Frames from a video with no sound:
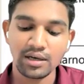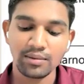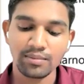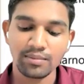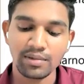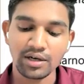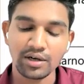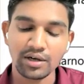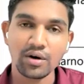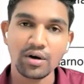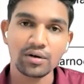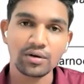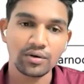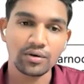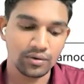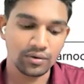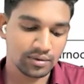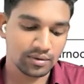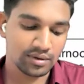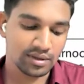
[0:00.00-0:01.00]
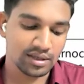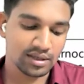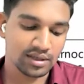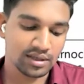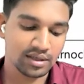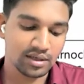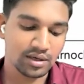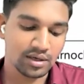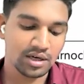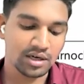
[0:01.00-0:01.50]
but not know
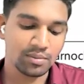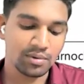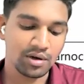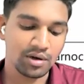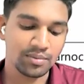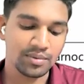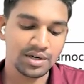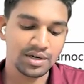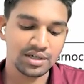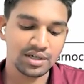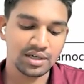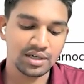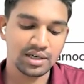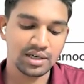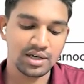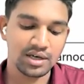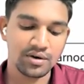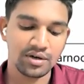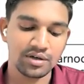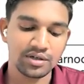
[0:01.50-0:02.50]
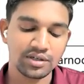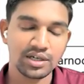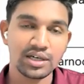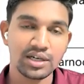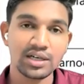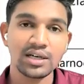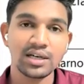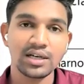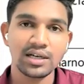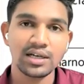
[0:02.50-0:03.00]
the information he or
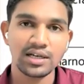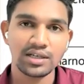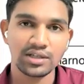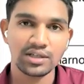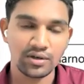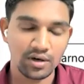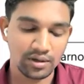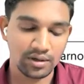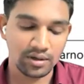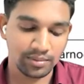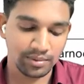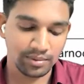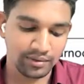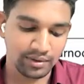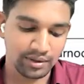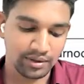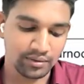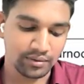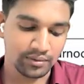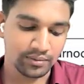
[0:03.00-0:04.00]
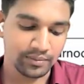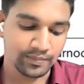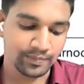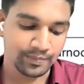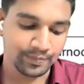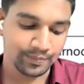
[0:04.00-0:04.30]
she is not privy to.